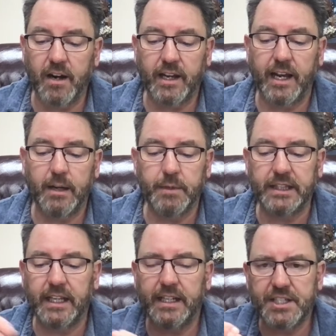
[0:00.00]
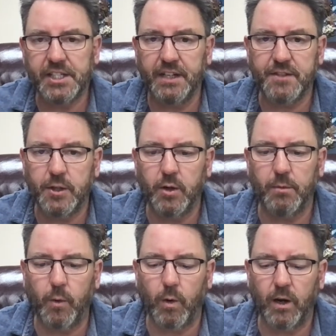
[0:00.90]
a king, but then it shifts to a
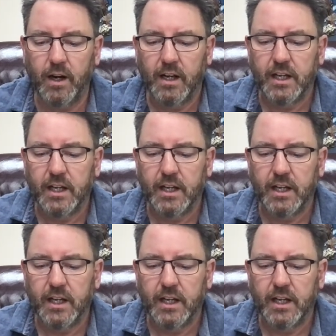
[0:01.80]
more